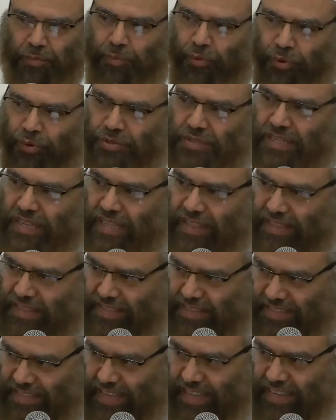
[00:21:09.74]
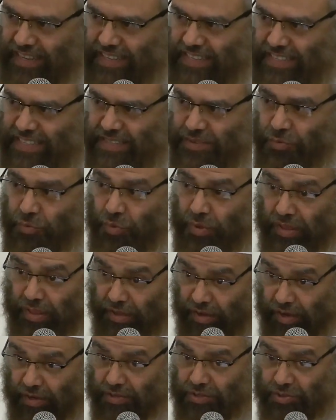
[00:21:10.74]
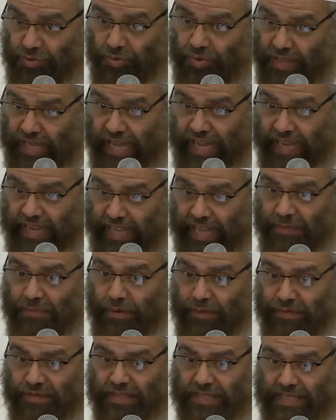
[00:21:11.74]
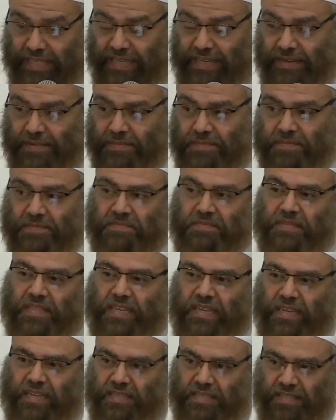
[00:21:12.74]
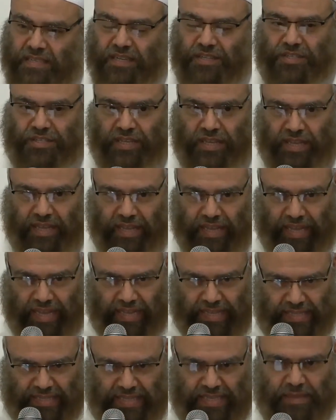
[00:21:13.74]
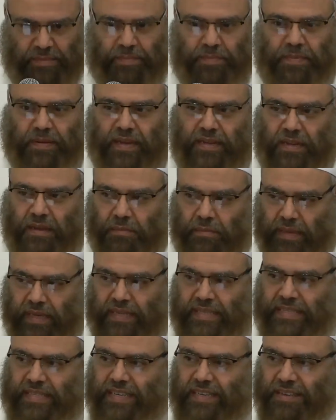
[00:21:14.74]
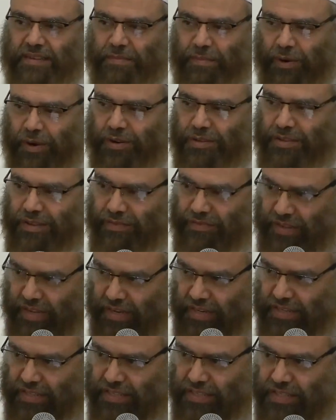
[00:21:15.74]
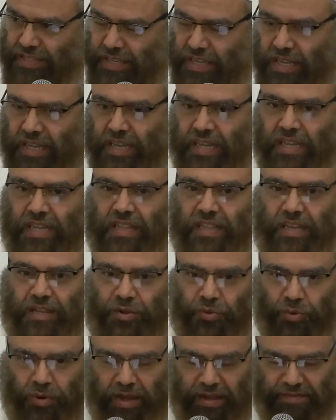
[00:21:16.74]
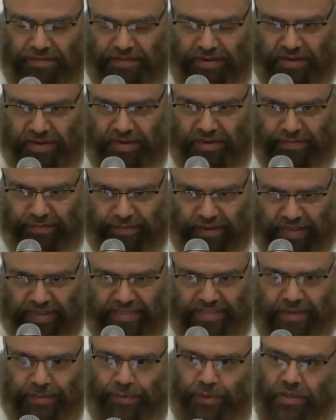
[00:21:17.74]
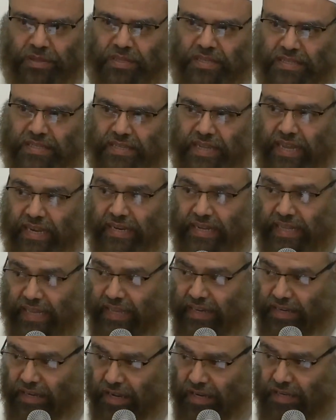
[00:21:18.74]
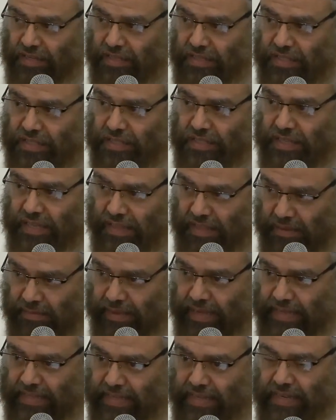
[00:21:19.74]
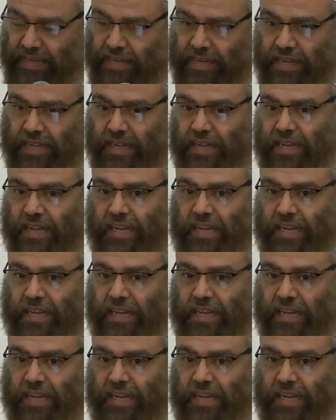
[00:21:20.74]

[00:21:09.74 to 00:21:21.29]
opposing the desires with regards to the ahkam of the deen is such a deep and amazing part of knowledge that whoever reflect upon this and gain knowledge in the matter,